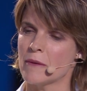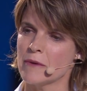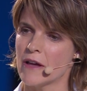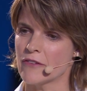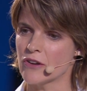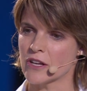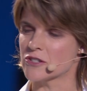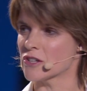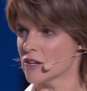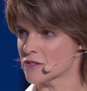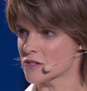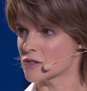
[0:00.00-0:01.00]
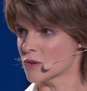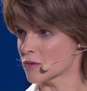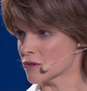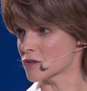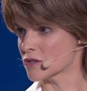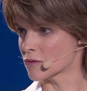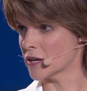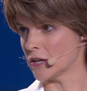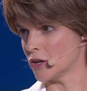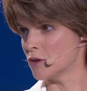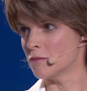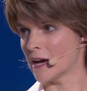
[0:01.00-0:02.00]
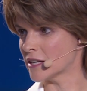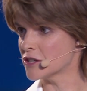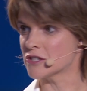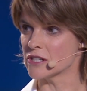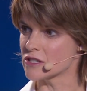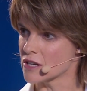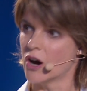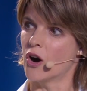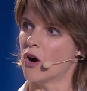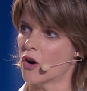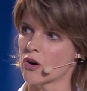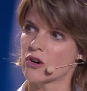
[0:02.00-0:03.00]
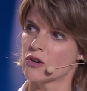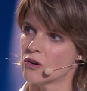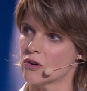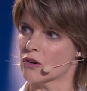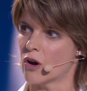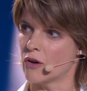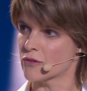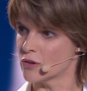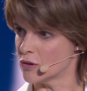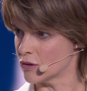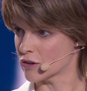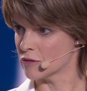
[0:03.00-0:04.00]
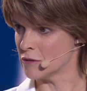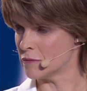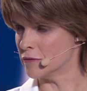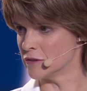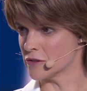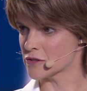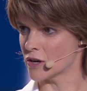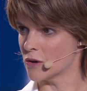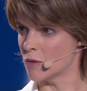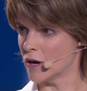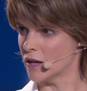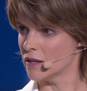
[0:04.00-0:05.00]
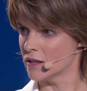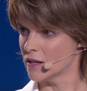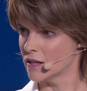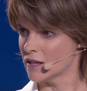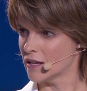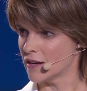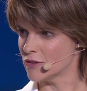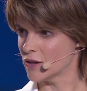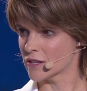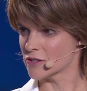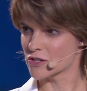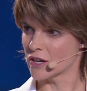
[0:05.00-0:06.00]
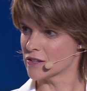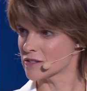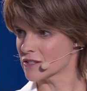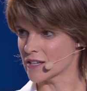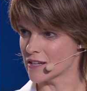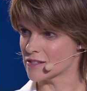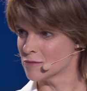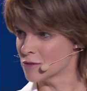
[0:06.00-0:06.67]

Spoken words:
maybe have you had a chance to talk to Serena, who manages on-court, off-court commitments so well? Have you had a chance to get